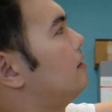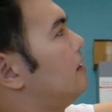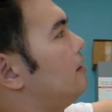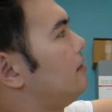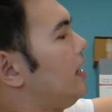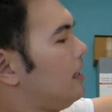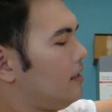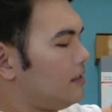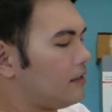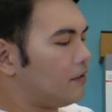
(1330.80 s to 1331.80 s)
Alright,
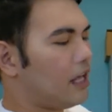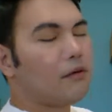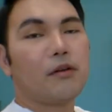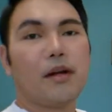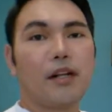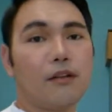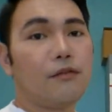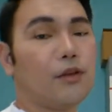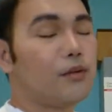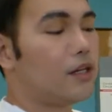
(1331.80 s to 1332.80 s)
so now we're ready to
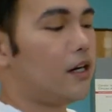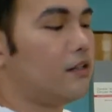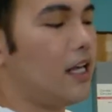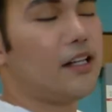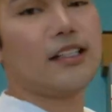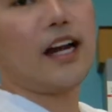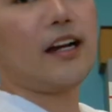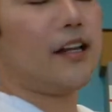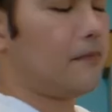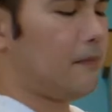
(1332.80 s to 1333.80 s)
infuse our secondary.